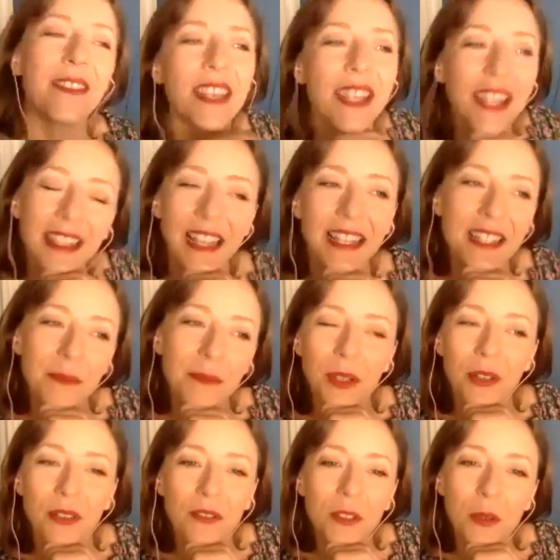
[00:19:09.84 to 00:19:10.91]
I feel like that's a
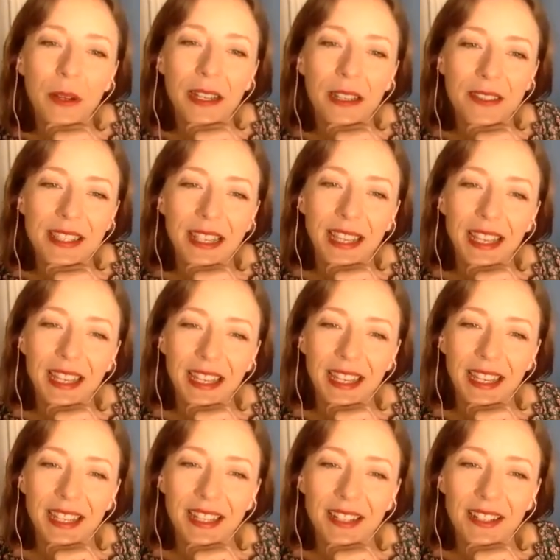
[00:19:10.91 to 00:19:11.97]
beautiful way of saying
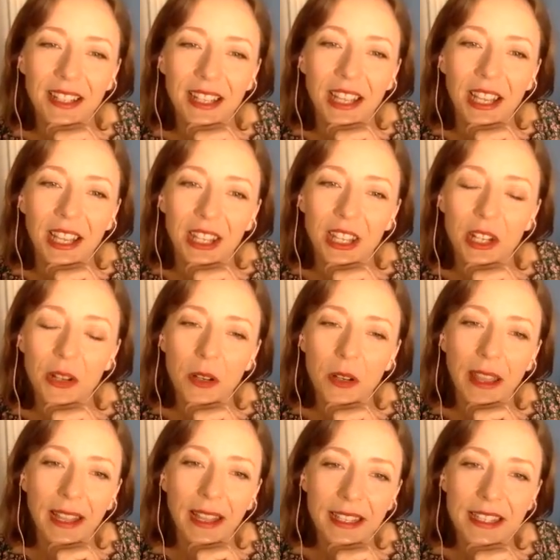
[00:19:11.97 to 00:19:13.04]
it. And
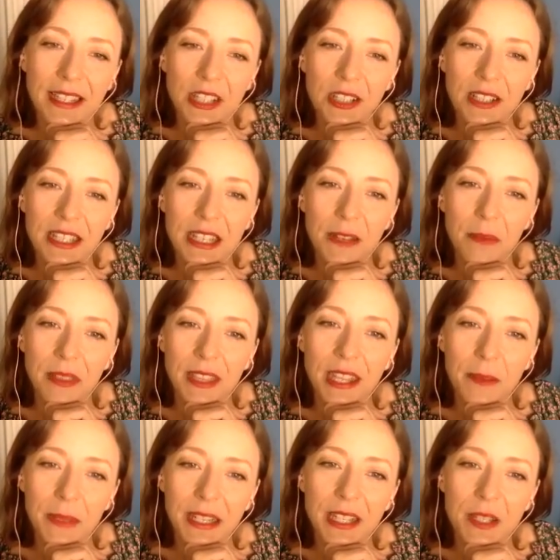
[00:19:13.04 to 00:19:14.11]
that is such a deep
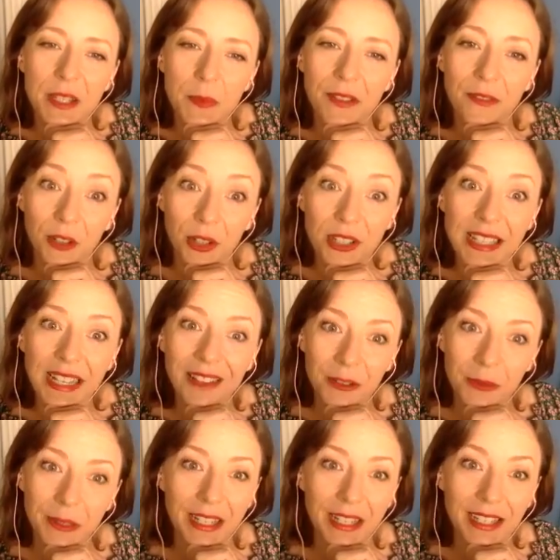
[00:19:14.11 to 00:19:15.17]
thing, because we first have
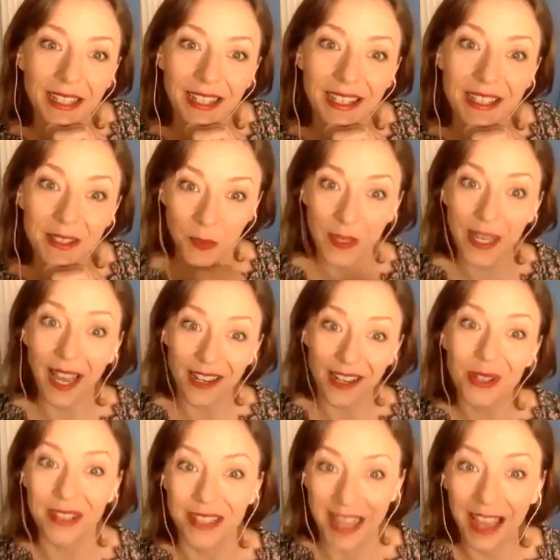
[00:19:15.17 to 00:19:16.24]
to recognize we
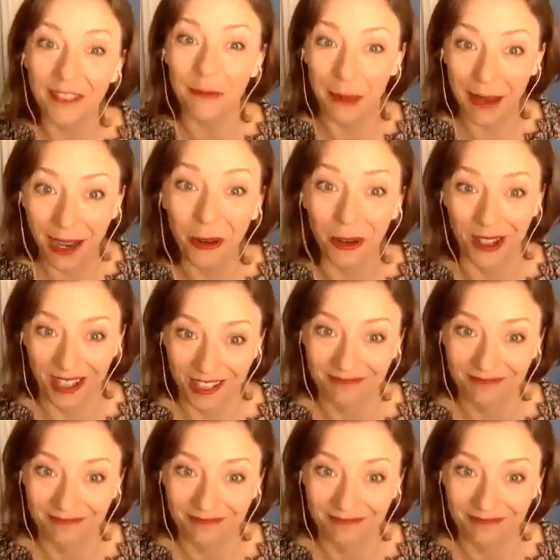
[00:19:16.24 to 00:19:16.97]
actually have power.